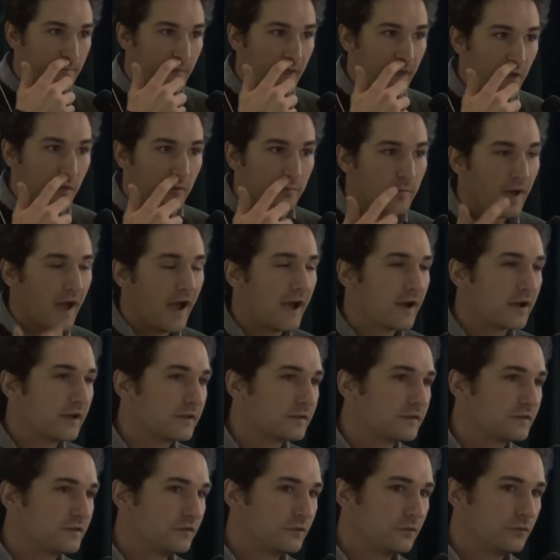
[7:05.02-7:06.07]
mail
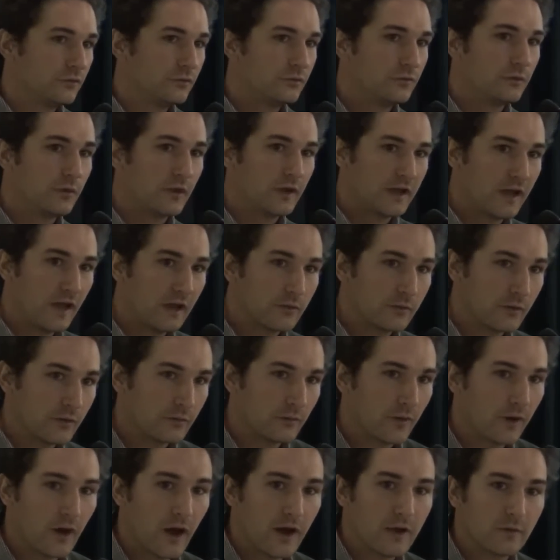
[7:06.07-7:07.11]
back to
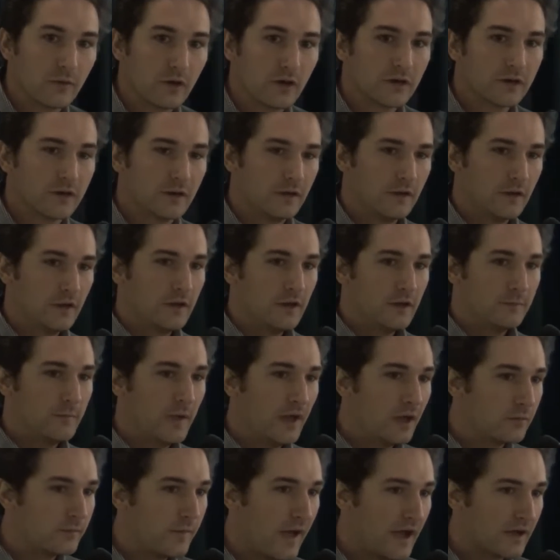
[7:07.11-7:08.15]
Iqaluit, where I work,
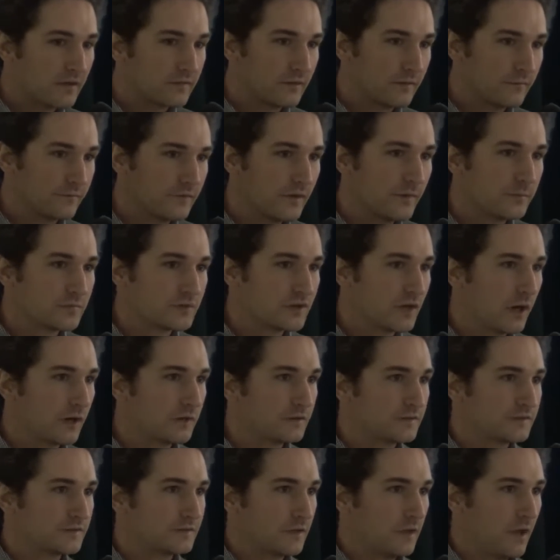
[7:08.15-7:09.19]
mail back their flip
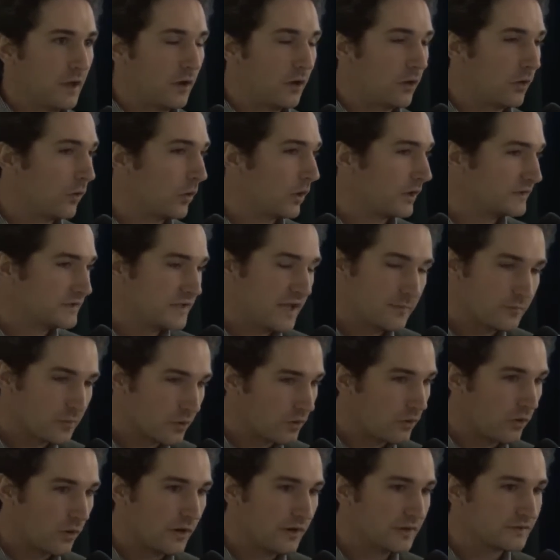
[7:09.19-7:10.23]
charts or tape
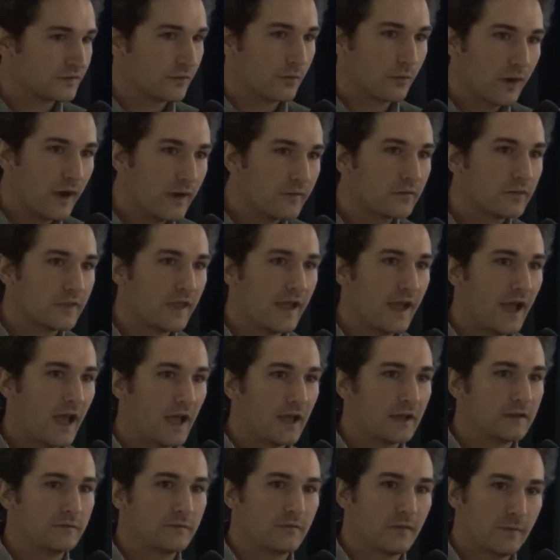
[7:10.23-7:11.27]
recordings or whatever they
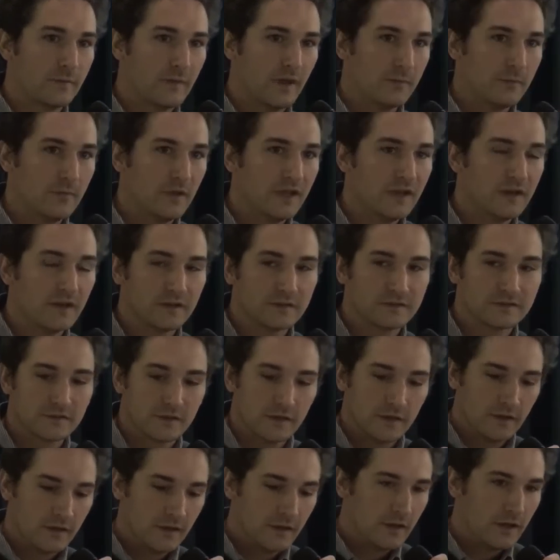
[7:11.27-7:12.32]
had from their meetings,
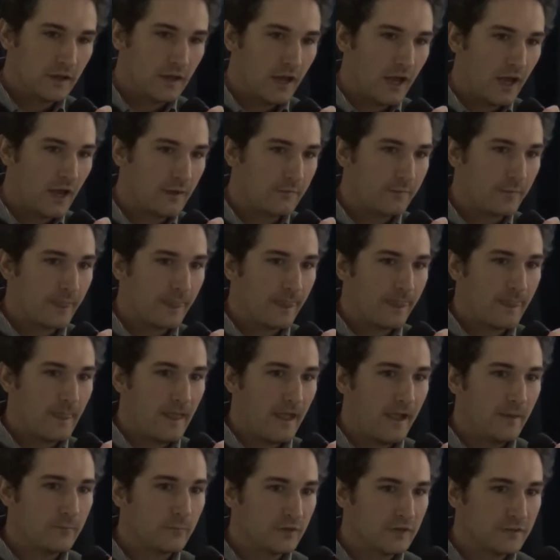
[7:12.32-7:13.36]

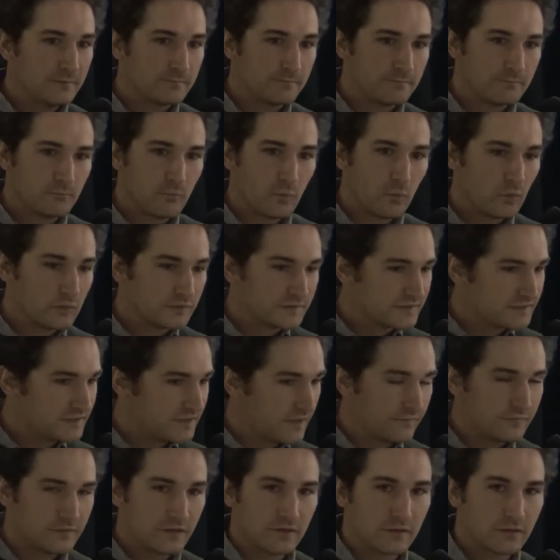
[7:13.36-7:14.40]
and we
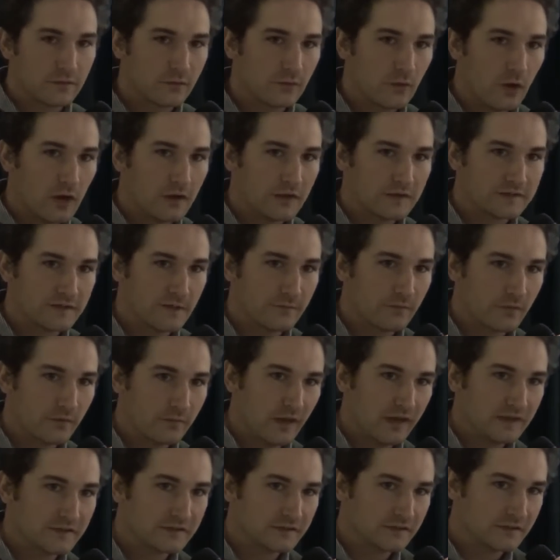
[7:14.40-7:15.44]
sifted through all this
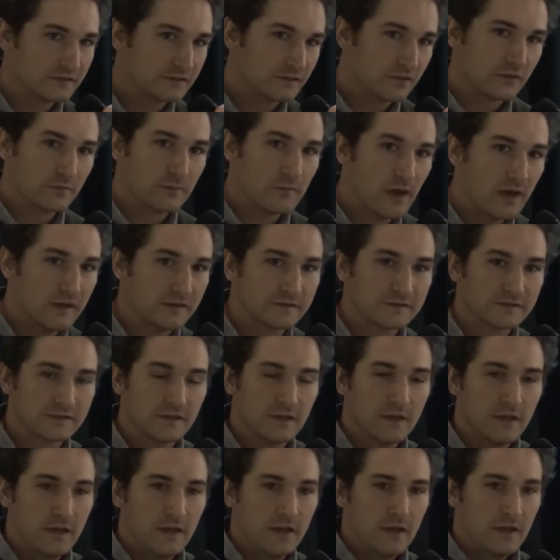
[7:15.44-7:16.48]
information and took months,
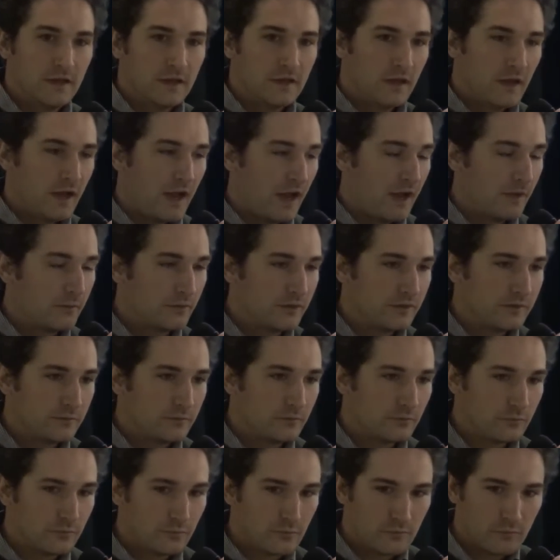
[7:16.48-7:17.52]
and
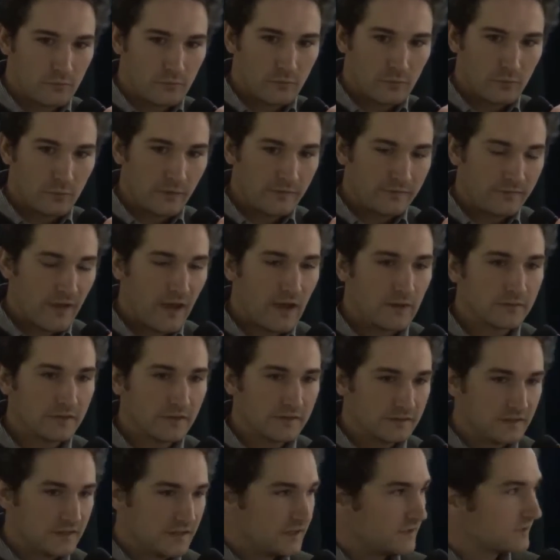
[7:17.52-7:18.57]
we found
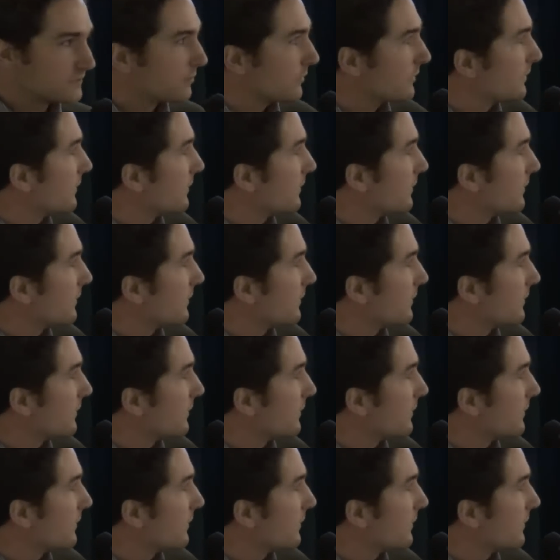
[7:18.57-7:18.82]
that these